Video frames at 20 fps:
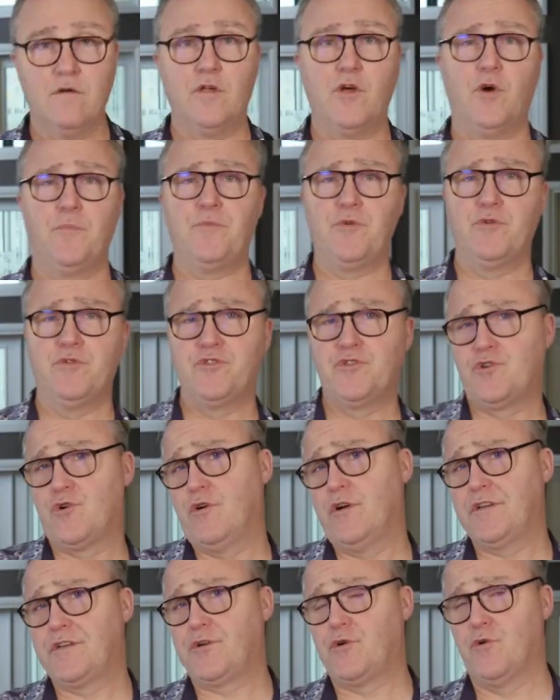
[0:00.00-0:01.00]
I hope you
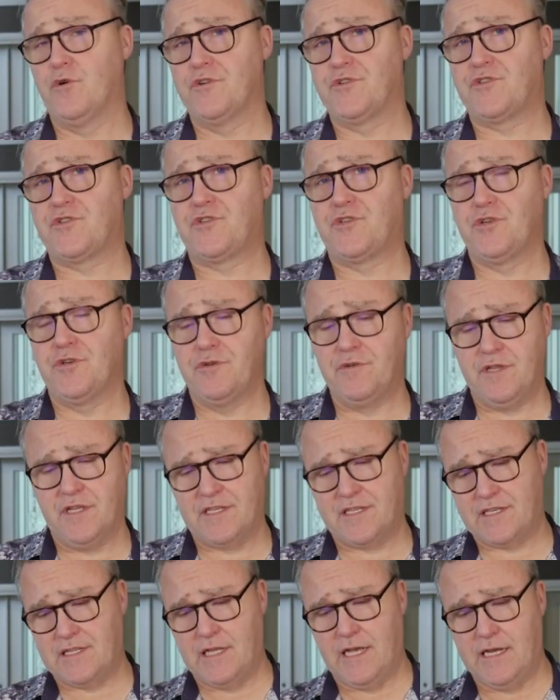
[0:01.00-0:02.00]
enjoyed course 2.
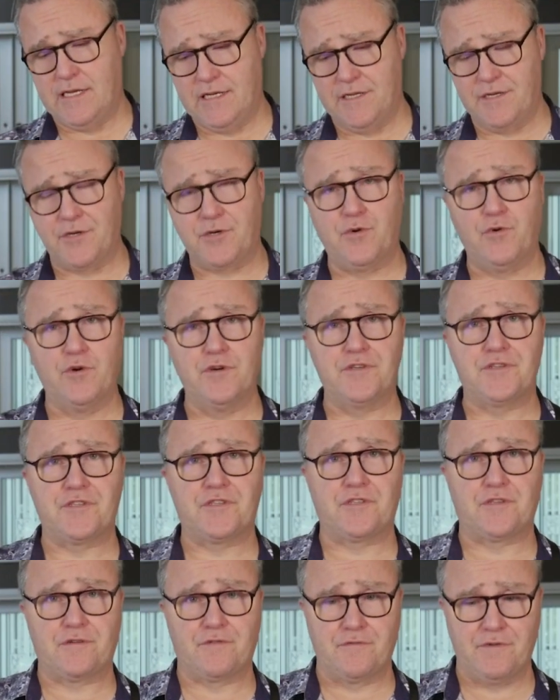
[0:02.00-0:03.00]
Let's slide into course
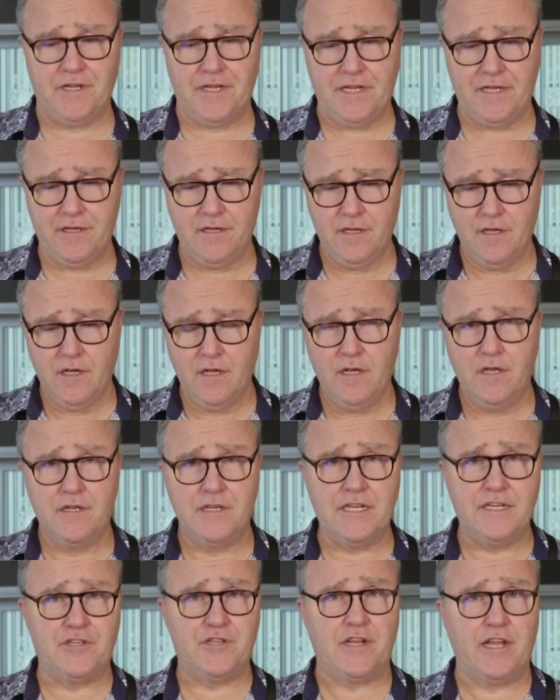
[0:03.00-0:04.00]
3.
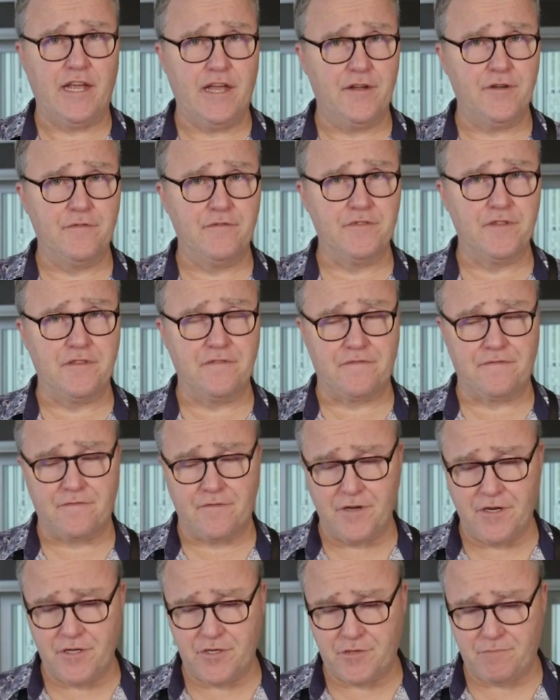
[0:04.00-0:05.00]
Need you to head over to the
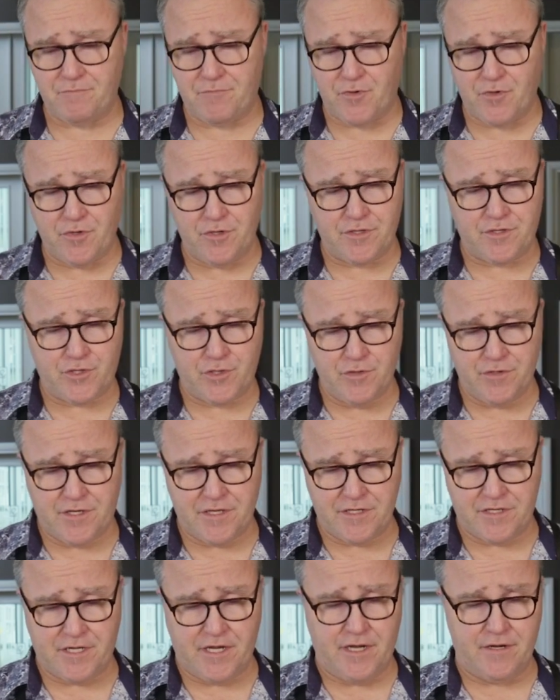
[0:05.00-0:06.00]
fridge and pull 2
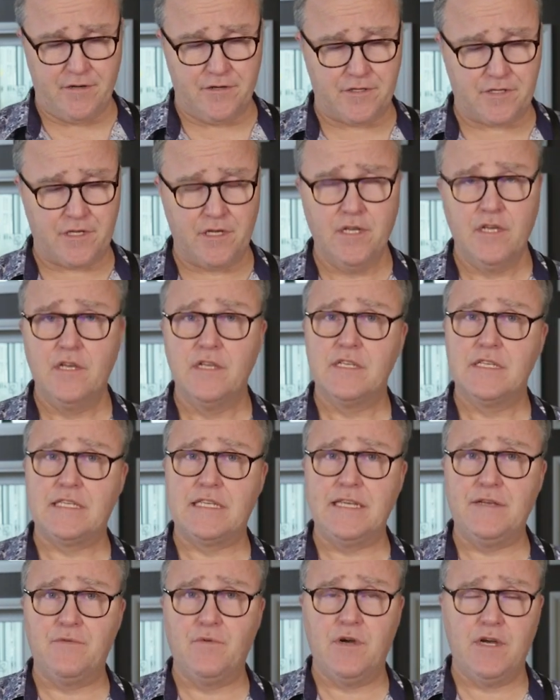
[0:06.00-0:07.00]
containers,
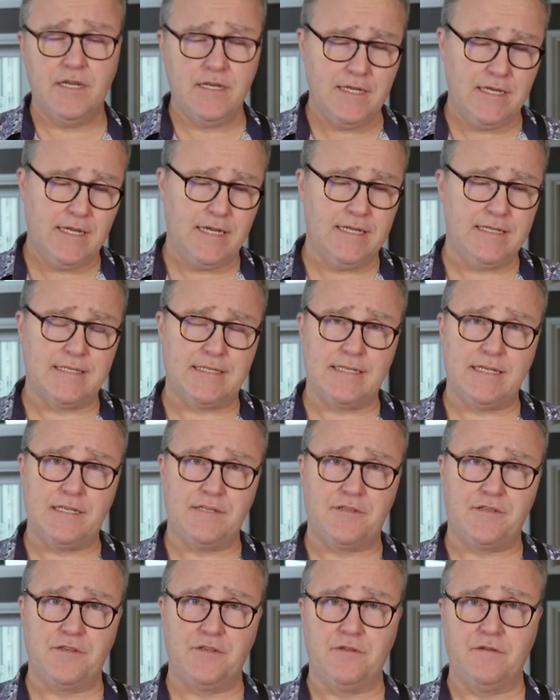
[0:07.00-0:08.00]
C1 and
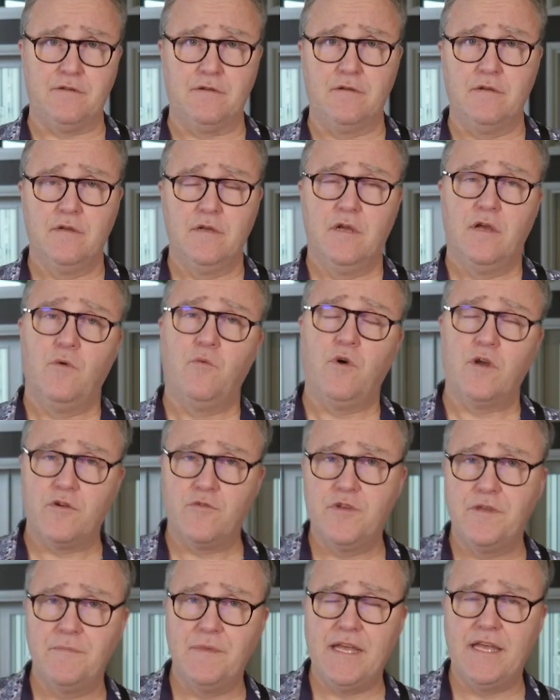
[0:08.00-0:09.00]
C2. What are
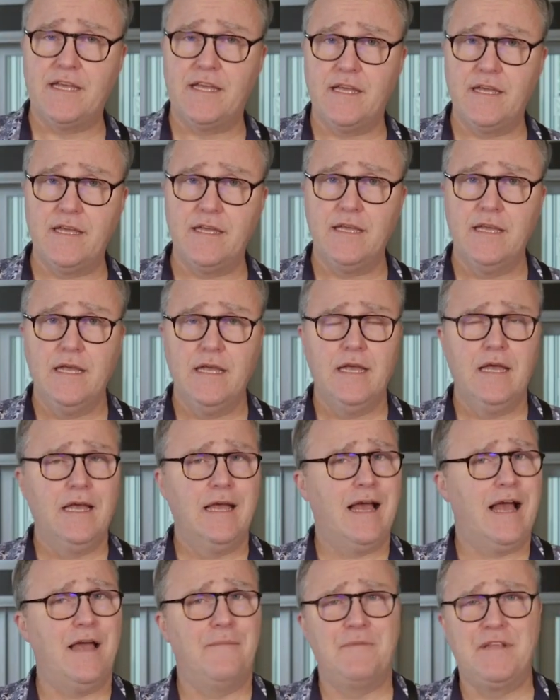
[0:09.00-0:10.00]
we making?
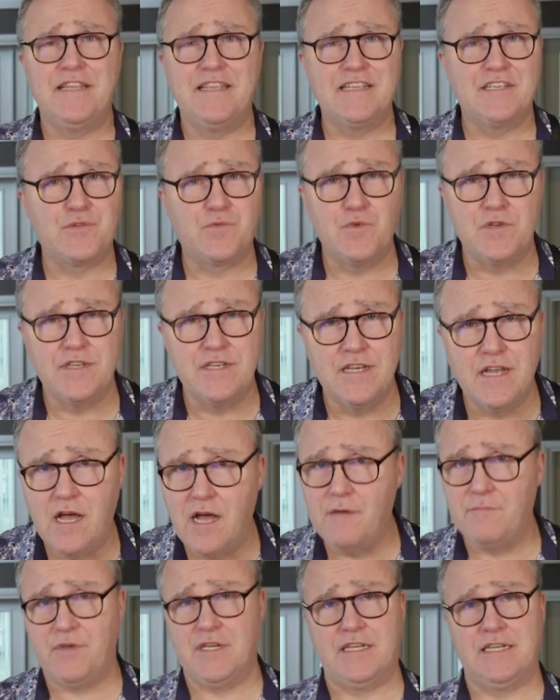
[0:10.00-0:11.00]
I mean, this would
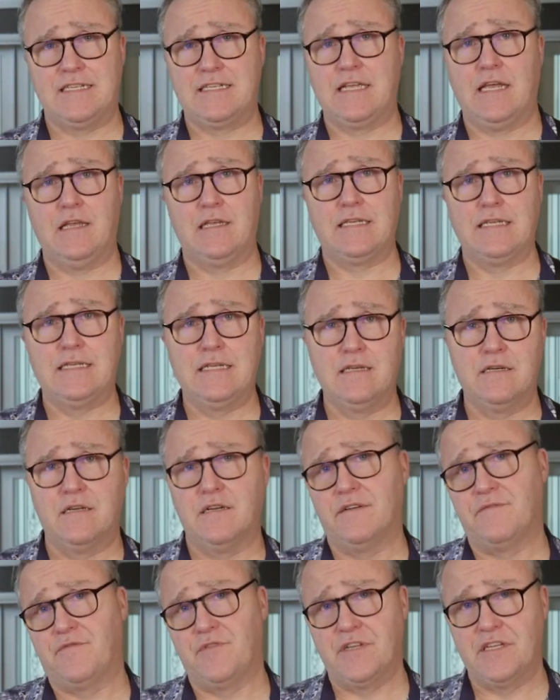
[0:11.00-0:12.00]
not be an Italian
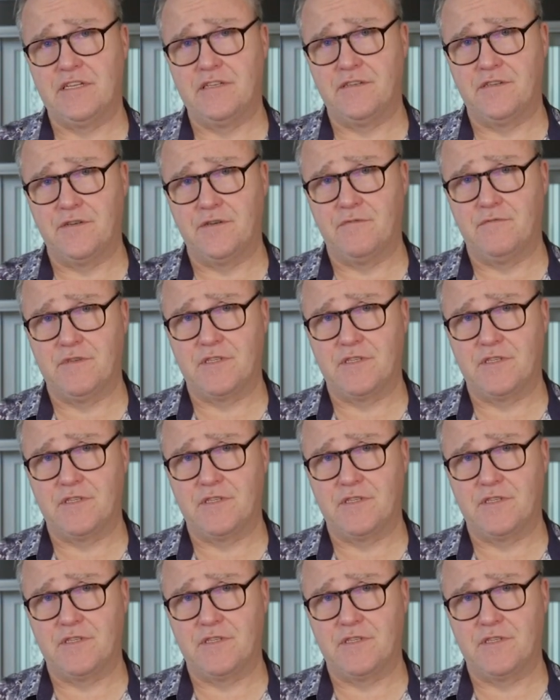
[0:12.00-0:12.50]
dinner if we didn't do